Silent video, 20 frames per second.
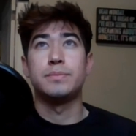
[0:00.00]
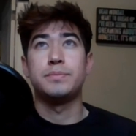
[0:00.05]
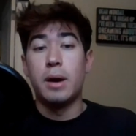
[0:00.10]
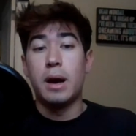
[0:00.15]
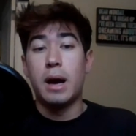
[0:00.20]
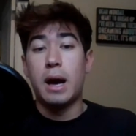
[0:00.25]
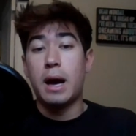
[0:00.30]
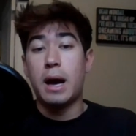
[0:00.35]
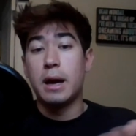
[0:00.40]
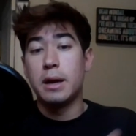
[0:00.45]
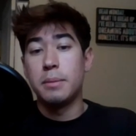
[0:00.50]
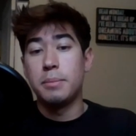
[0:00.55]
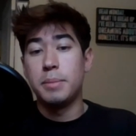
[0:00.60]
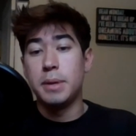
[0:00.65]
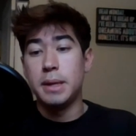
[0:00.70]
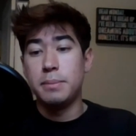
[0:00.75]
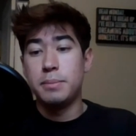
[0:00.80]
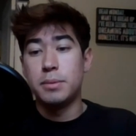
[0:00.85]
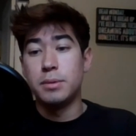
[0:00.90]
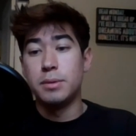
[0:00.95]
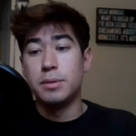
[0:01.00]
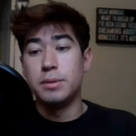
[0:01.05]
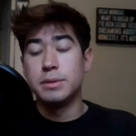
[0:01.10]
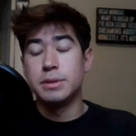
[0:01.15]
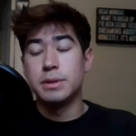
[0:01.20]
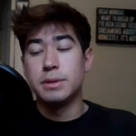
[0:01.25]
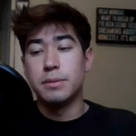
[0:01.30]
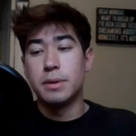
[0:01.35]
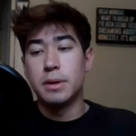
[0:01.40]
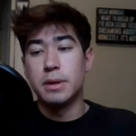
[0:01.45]
you hire people
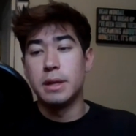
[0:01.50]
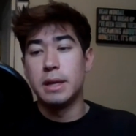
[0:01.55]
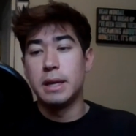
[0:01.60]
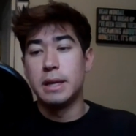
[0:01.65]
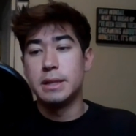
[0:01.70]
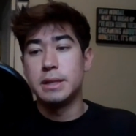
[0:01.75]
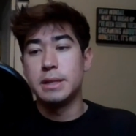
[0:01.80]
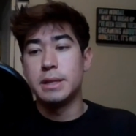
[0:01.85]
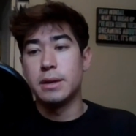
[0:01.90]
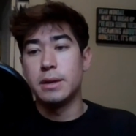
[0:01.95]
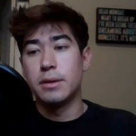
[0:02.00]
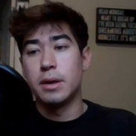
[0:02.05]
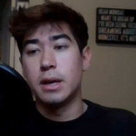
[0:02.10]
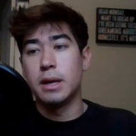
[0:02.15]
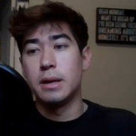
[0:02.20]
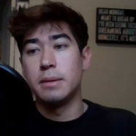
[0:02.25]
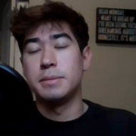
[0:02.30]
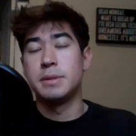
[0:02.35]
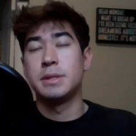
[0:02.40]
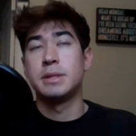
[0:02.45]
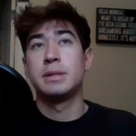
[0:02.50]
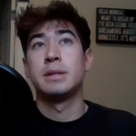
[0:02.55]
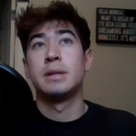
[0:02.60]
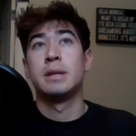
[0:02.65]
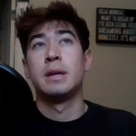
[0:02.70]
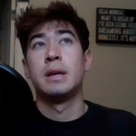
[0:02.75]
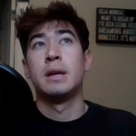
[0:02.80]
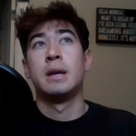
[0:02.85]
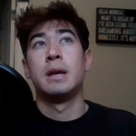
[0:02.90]
to run the Instagrams,